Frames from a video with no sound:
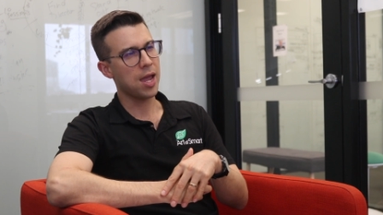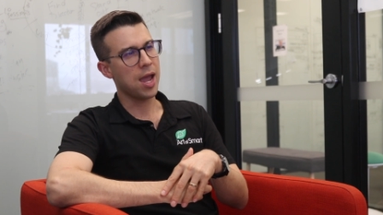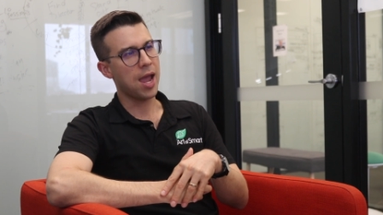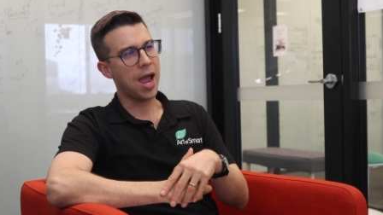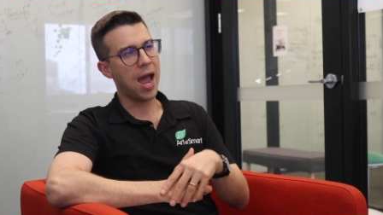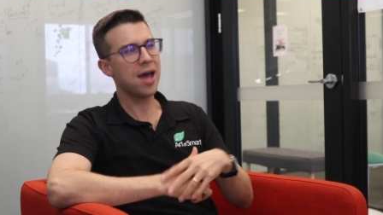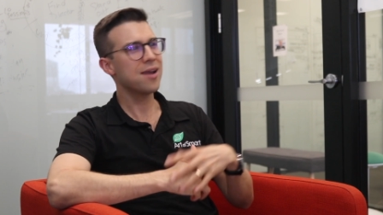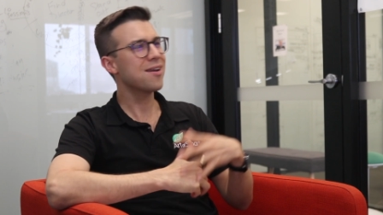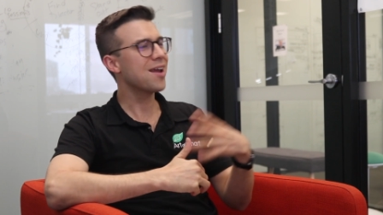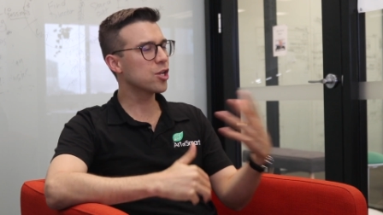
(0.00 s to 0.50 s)

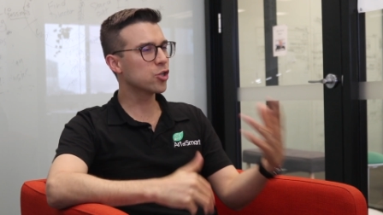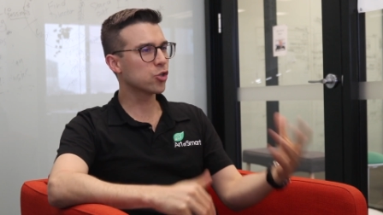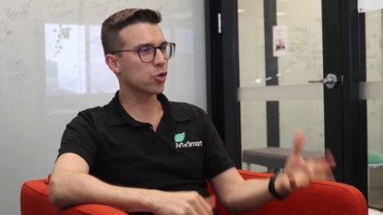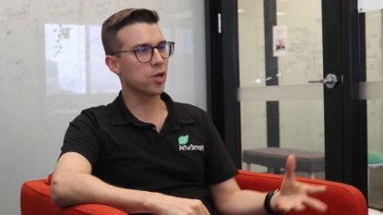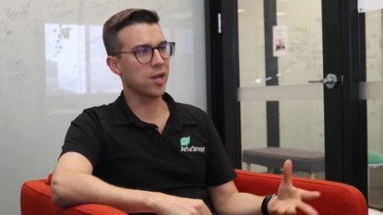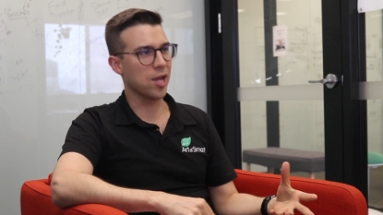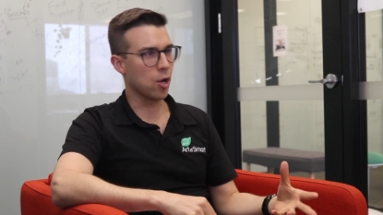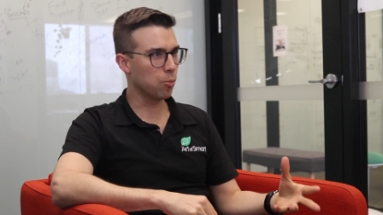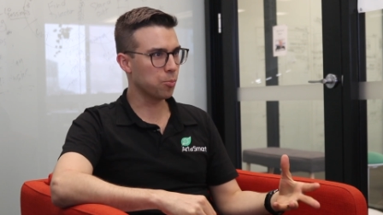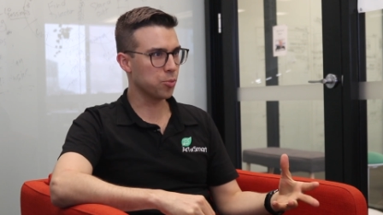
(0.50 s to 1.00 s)
How did
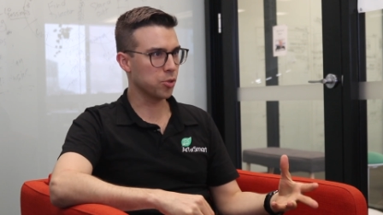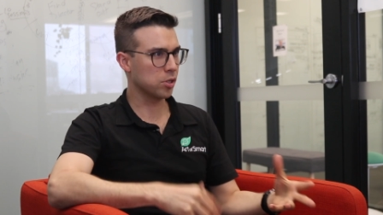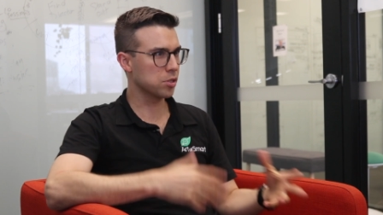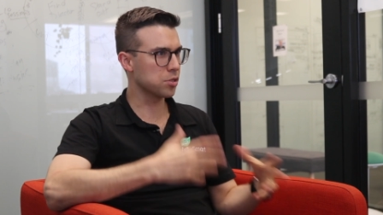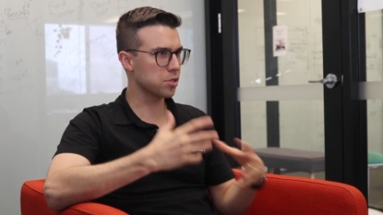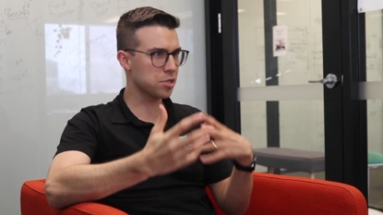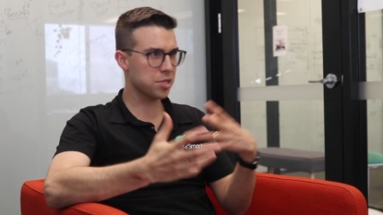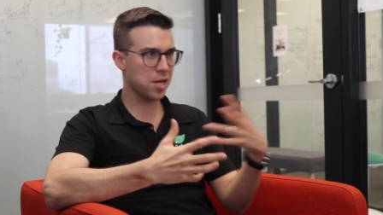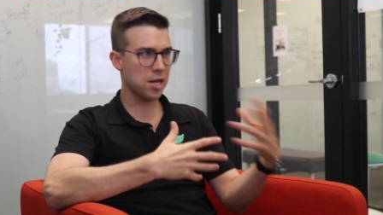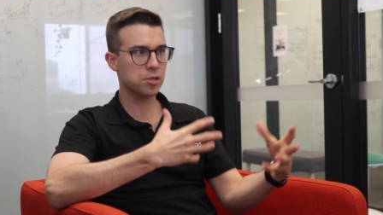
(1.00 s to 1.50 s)
Adrian help you? Because
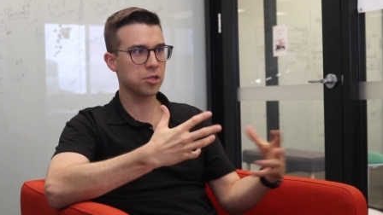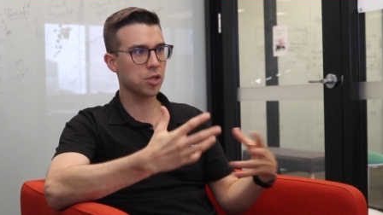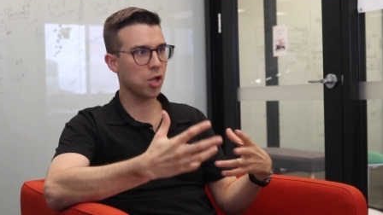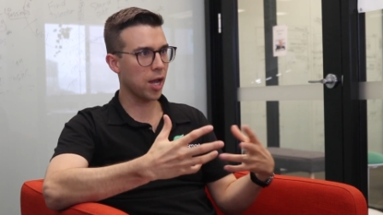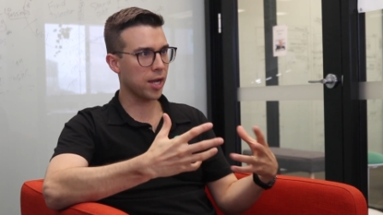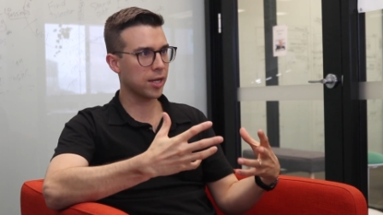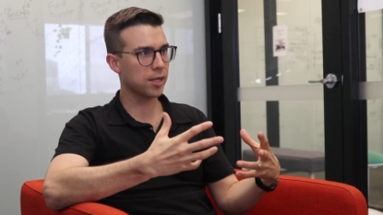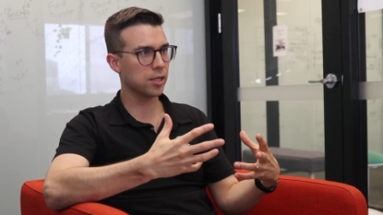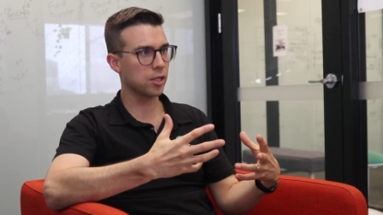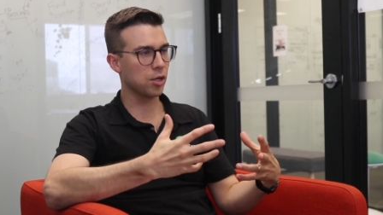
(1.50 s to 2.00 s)
it sounds
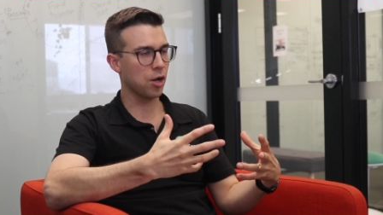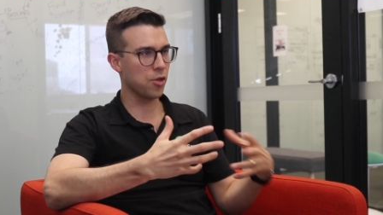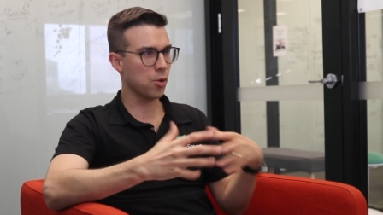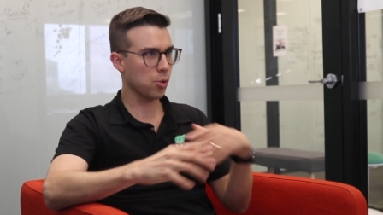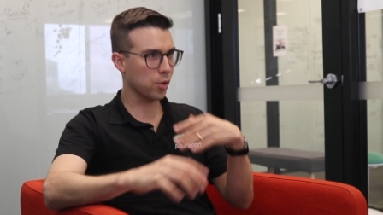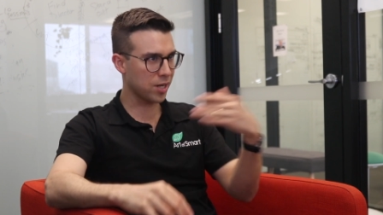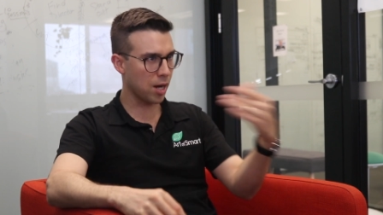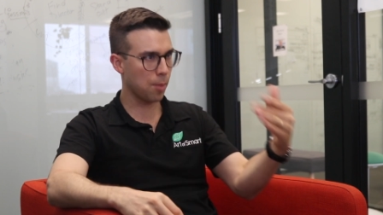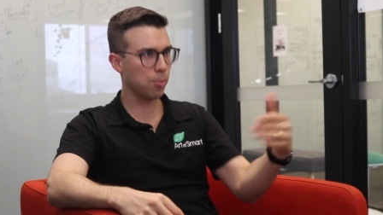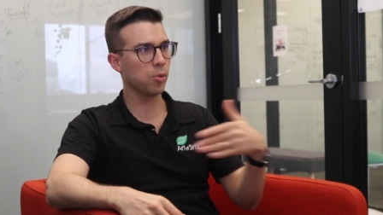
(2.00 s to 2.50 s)
like, you know, there
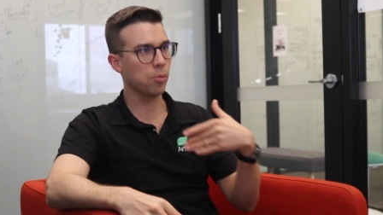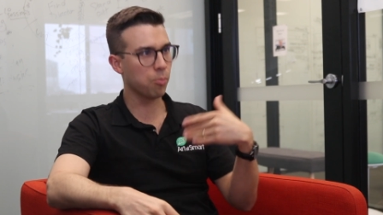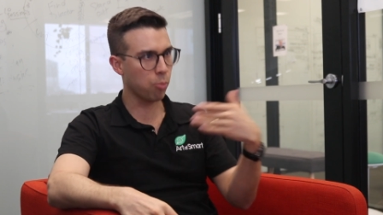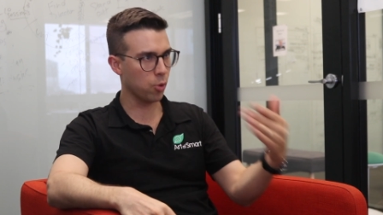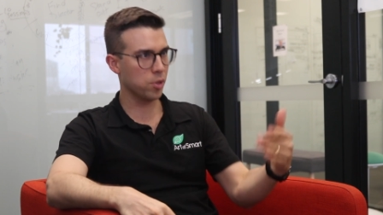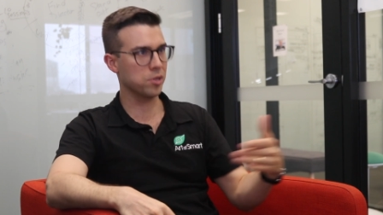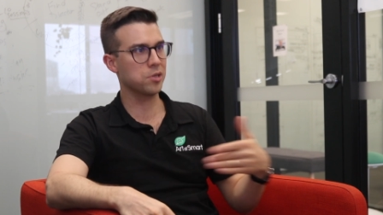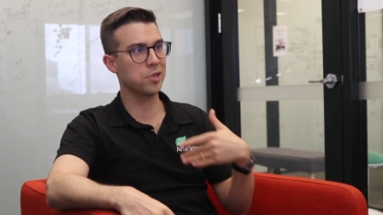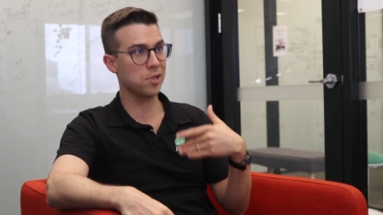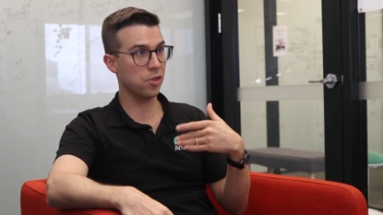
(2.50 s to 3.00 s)
were a couple of
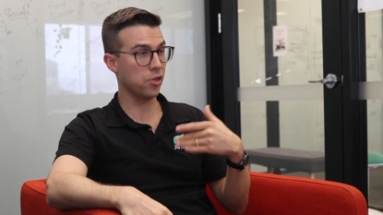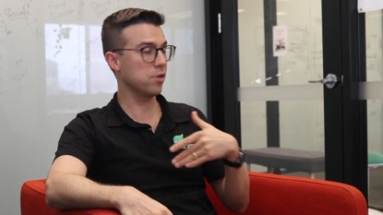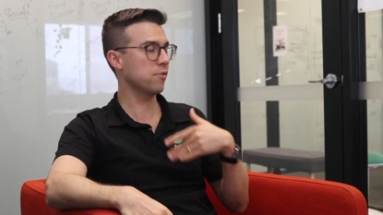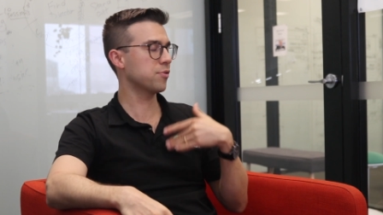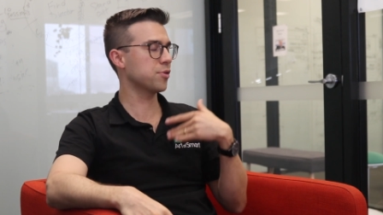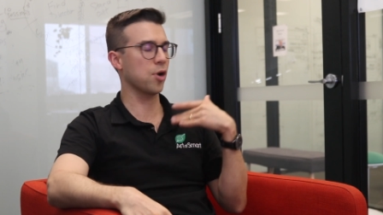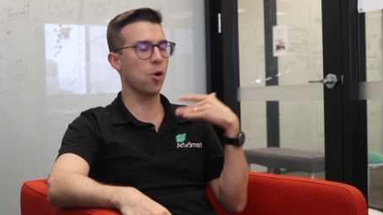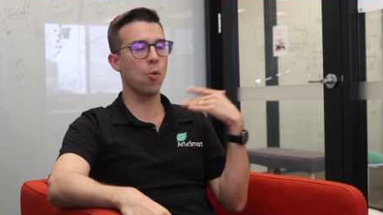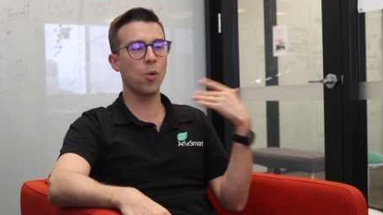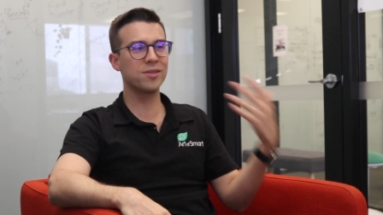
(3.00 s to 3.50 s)
points here that you
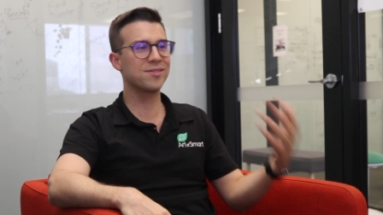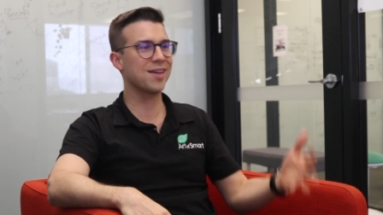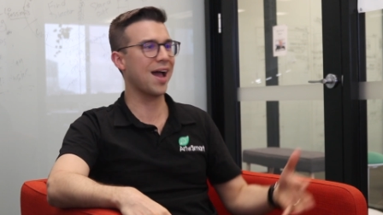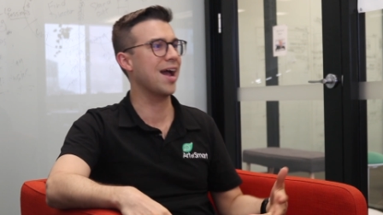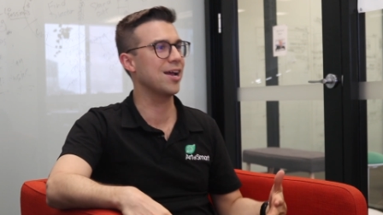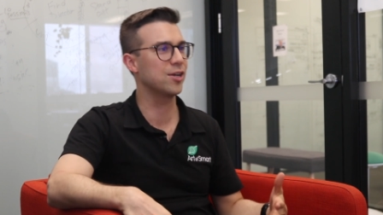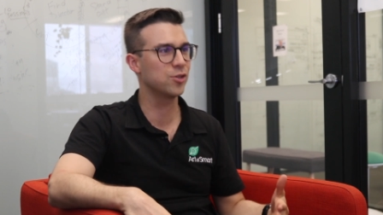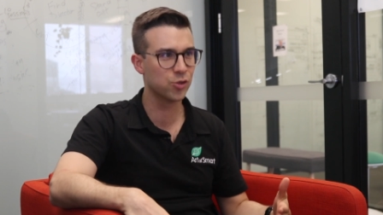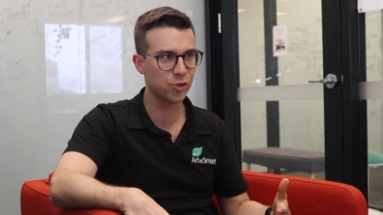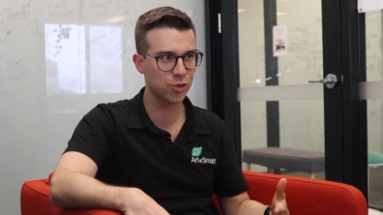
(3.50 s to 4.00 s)
said, I went to
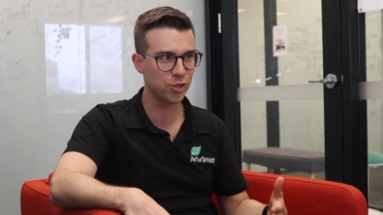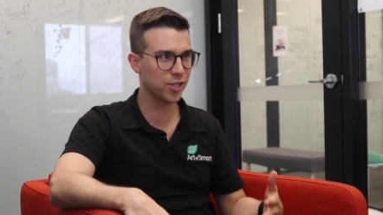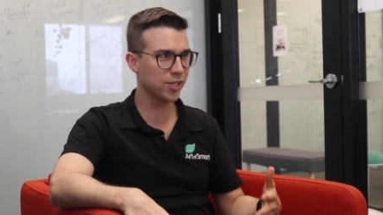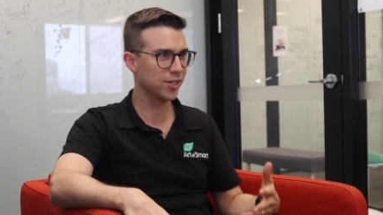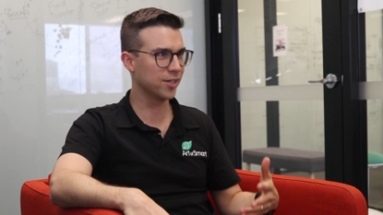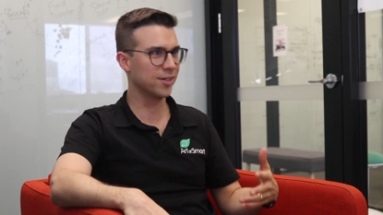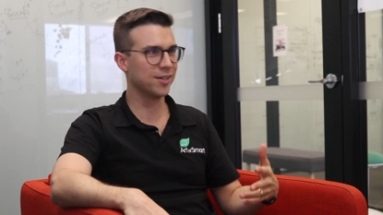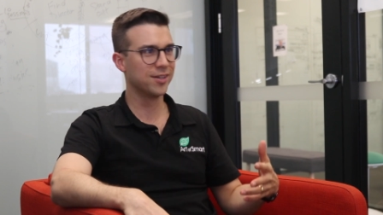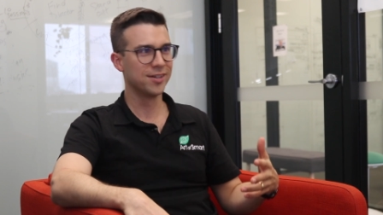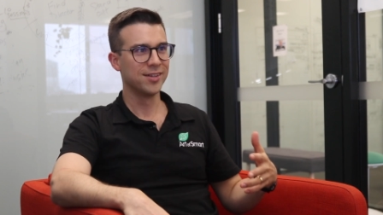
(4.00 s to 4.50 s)
Adrian
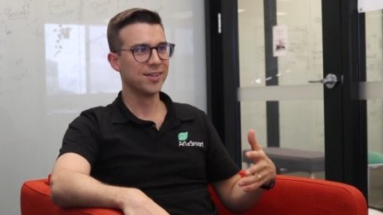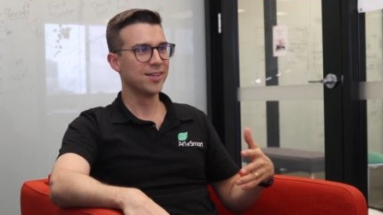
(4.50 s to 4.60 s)
and,